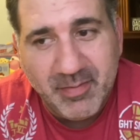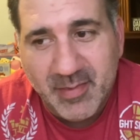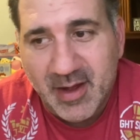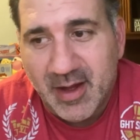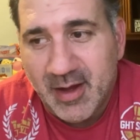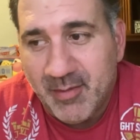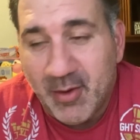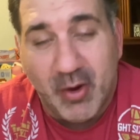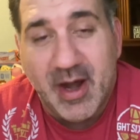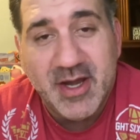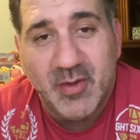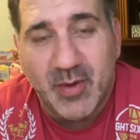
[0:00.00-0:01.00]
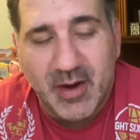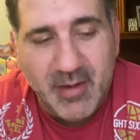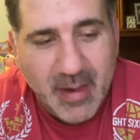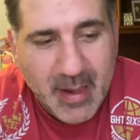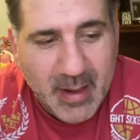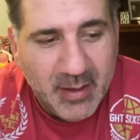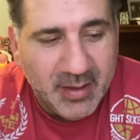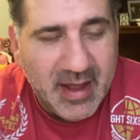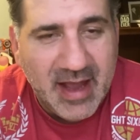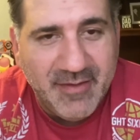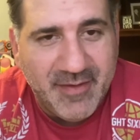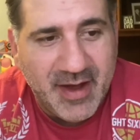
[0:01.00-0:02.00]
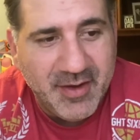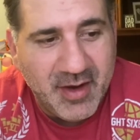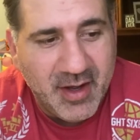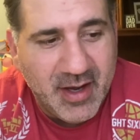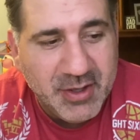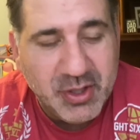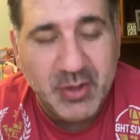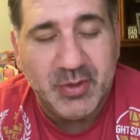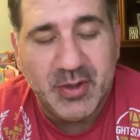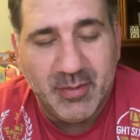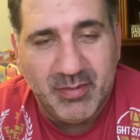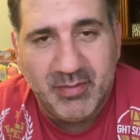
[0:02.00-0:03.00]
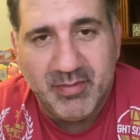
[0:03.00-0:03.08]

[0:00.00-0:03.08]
or anywhere live on YouTube,